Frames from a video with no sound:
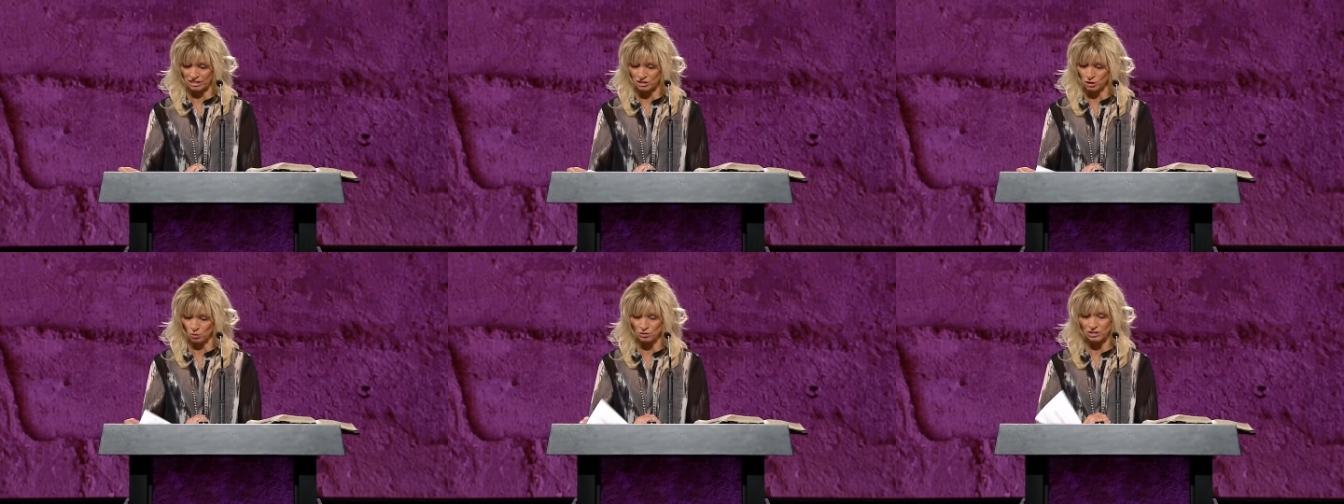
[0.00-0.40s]

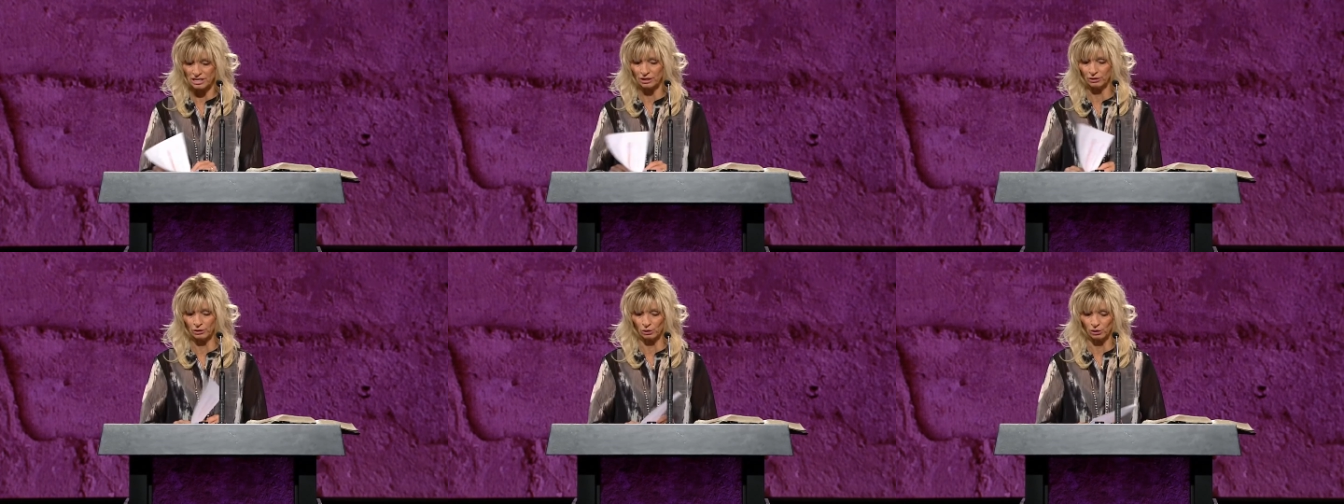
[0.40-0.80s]
Don't
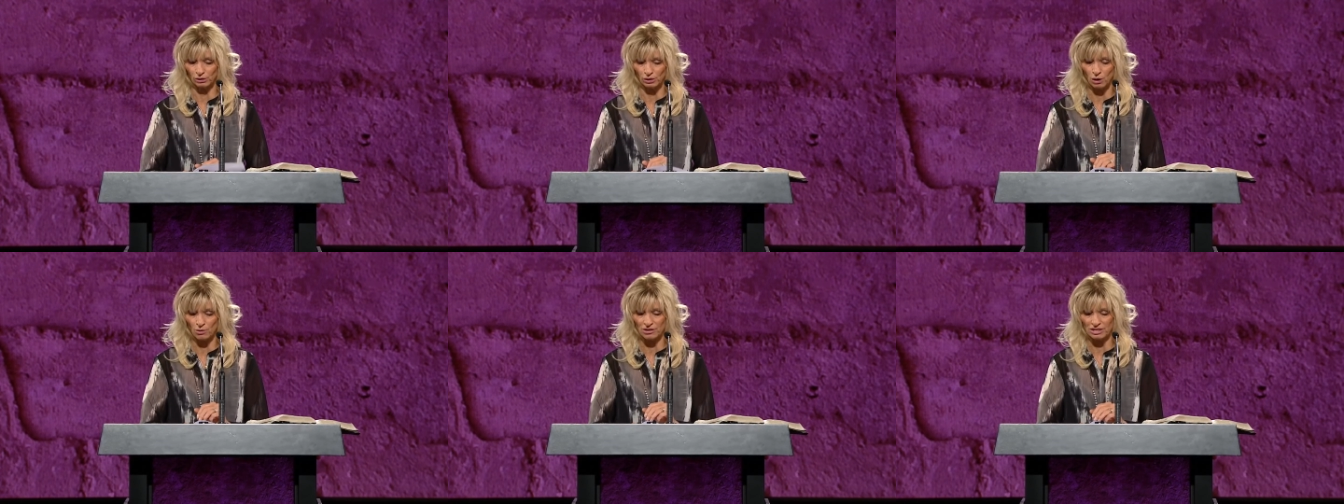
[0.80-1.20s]
tear your
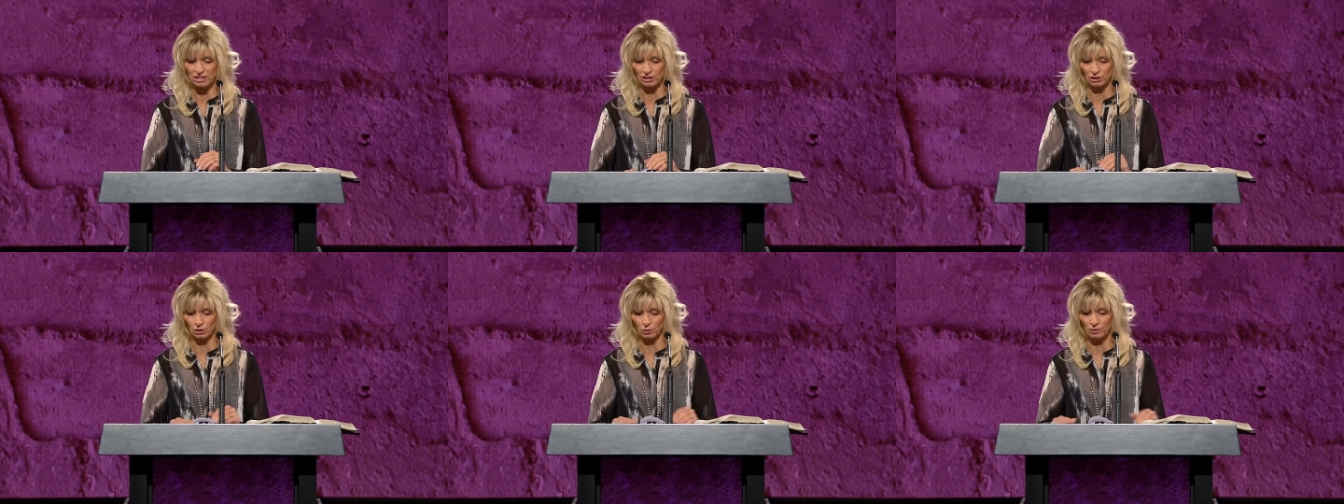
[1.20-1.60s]
clothing in
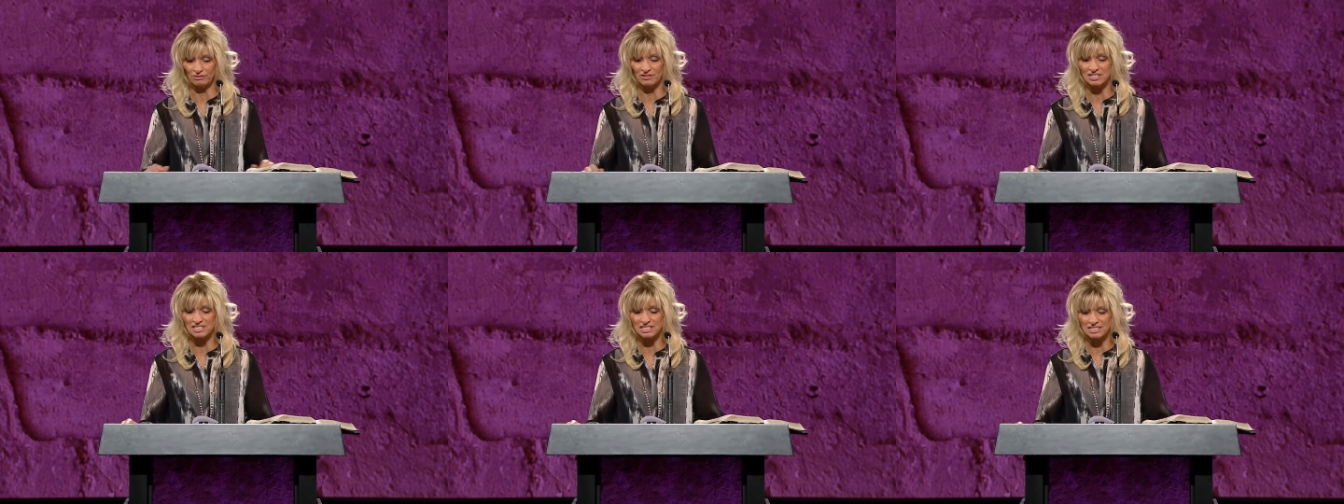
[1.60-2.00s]
your grief.
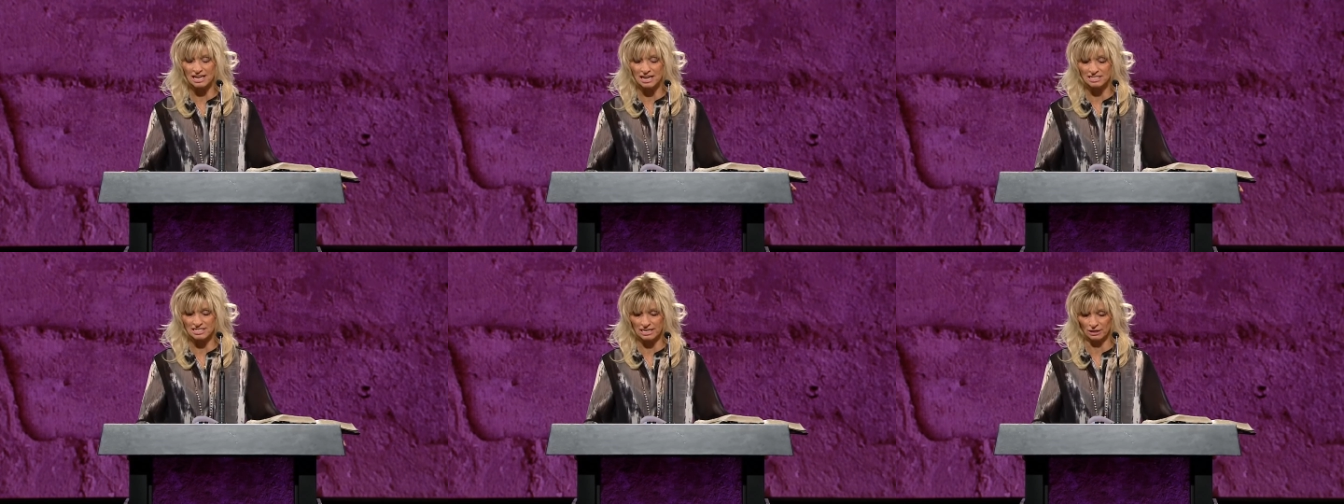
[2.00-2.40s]

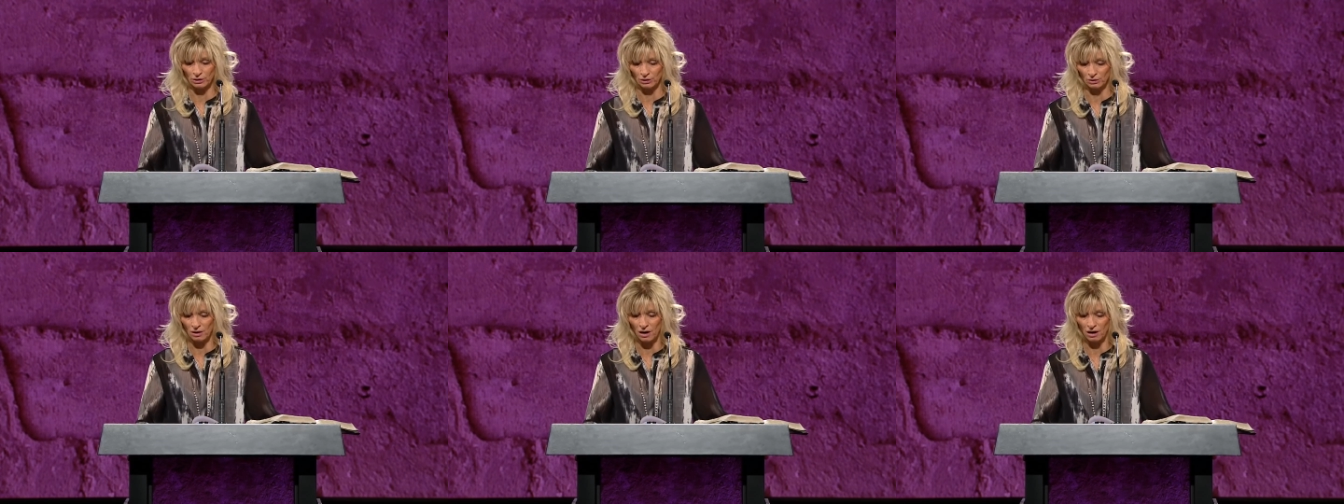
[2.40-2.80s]
Instead, tear
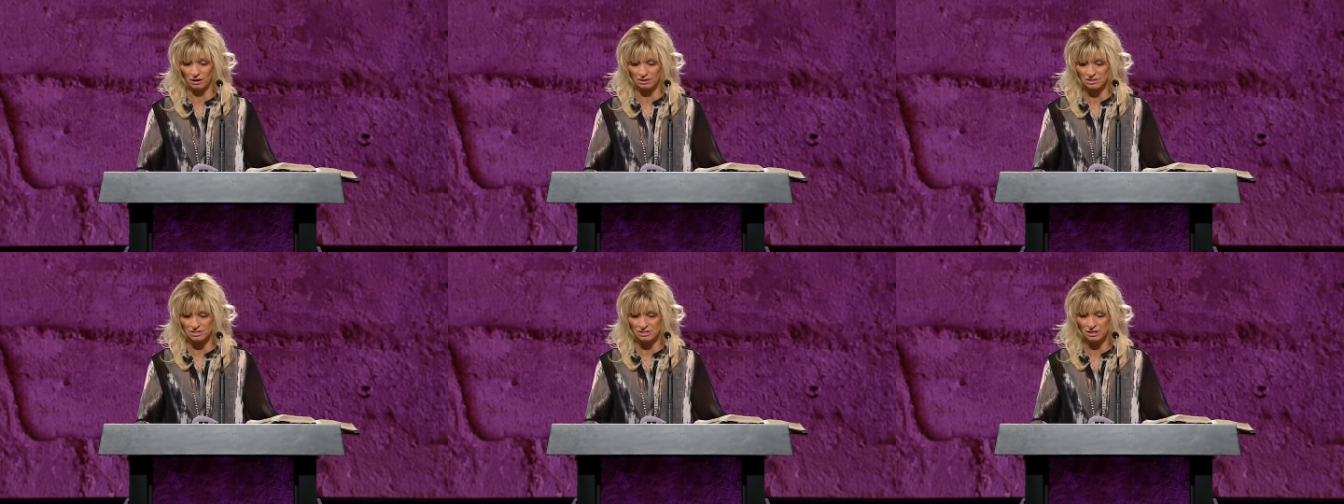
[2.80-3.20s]
your
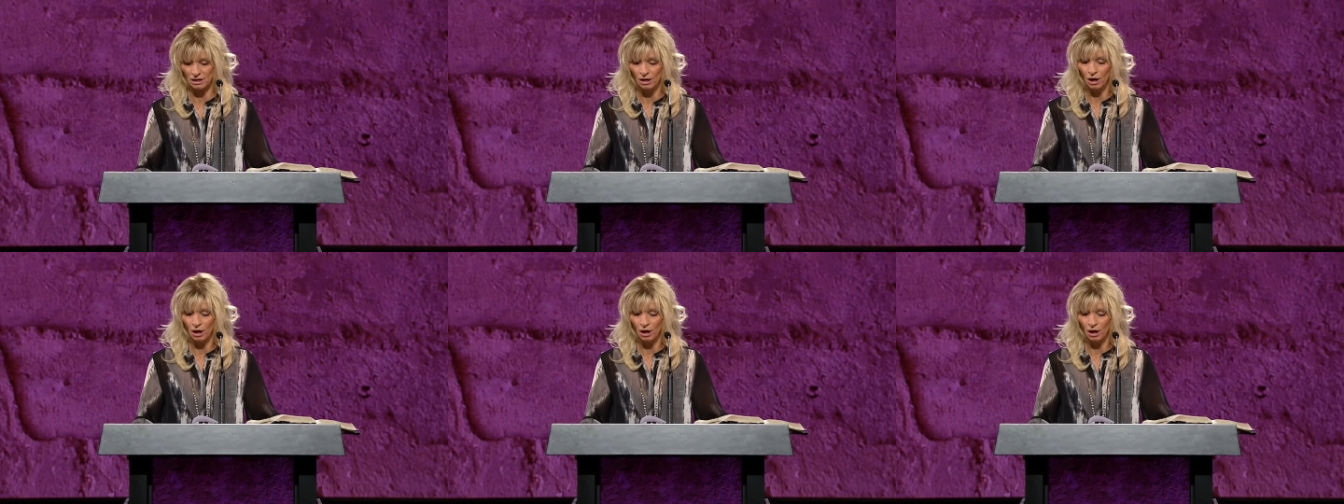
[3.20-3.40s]
hearts.